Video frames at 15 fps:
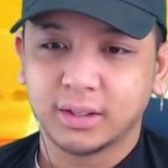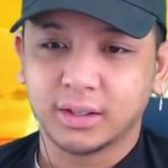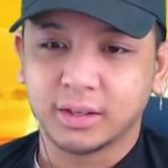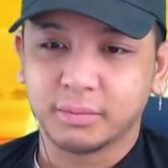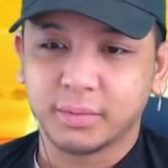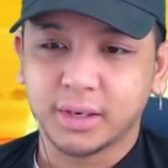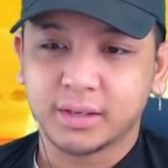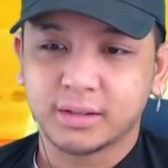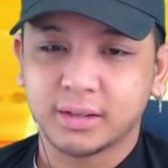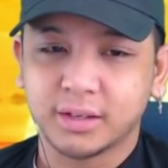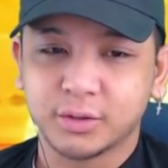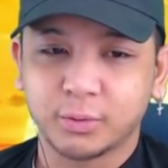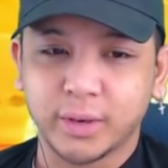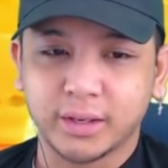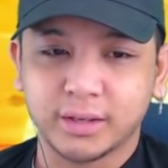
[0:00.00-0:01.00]
It makes
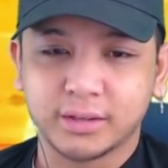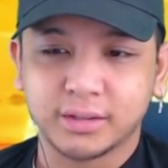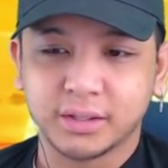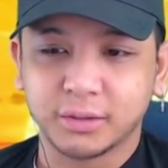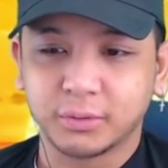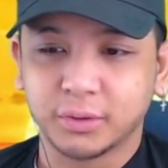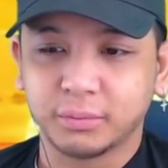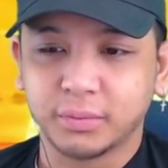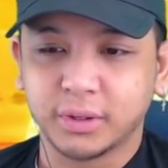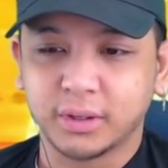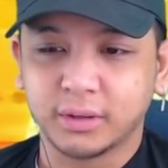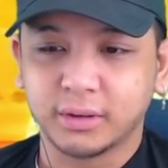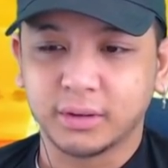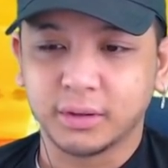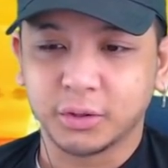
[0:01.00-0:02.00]
sense why the seal would
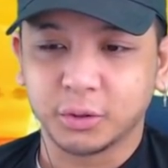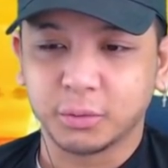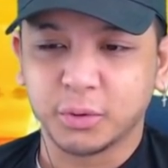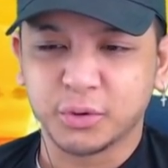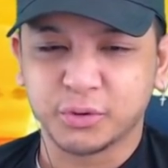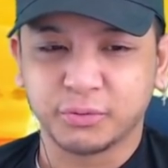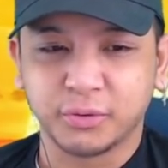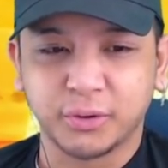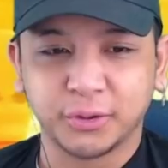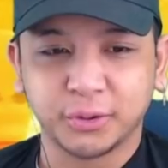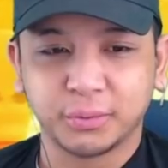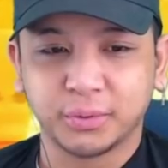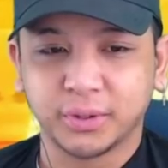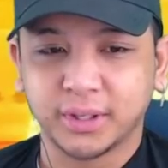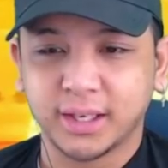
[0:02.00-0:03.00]
be, most
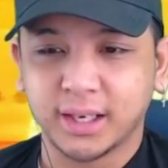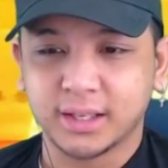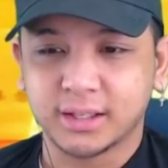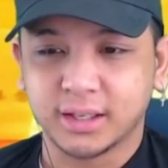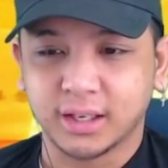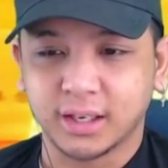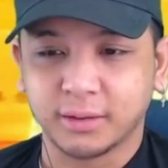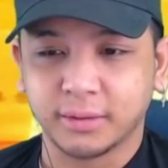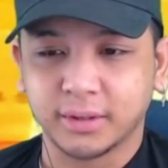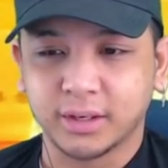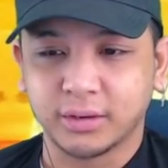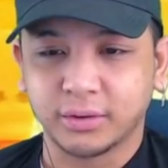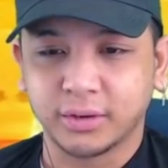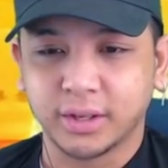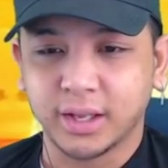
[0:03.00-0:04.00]
vulnerable at that time. And
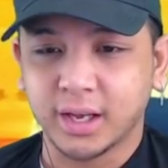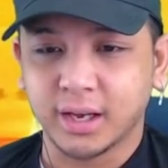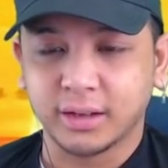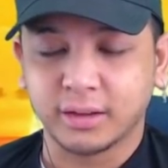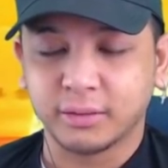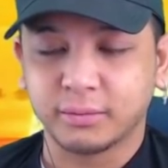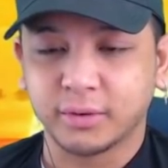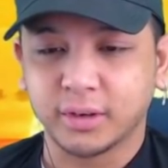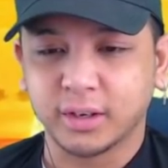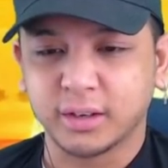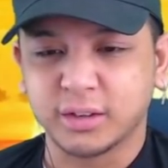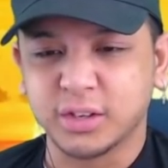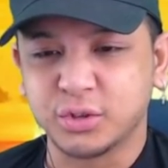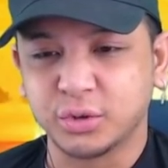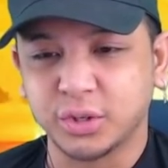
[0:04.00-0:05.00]
not only that, the
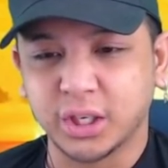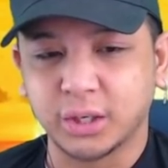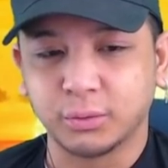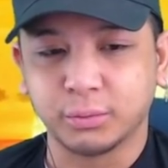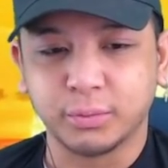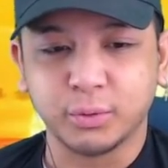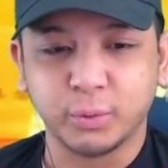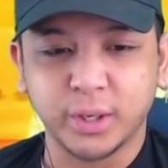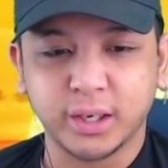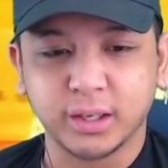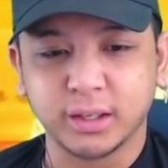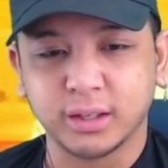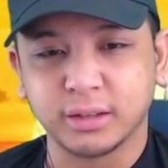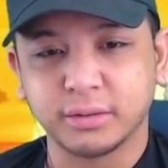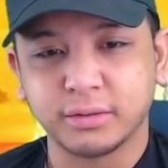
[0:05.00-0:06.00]
Jutsu would be weak
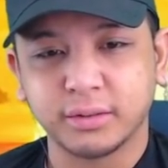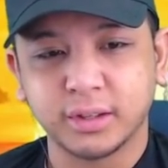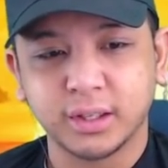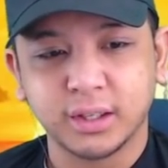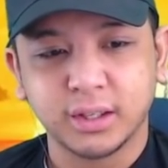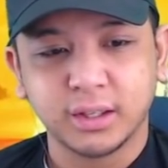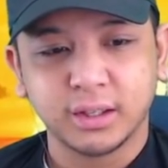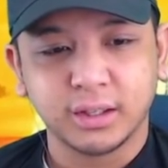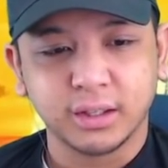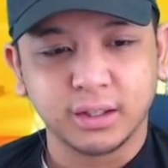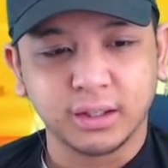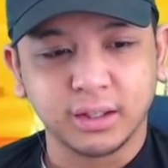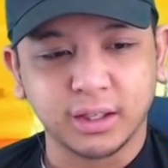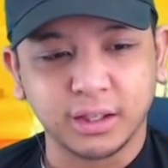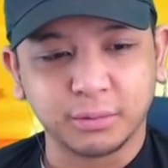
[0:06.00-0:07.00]
enough,
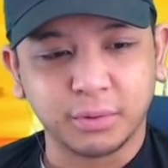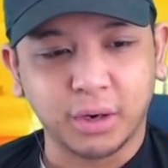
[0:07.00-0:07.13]
and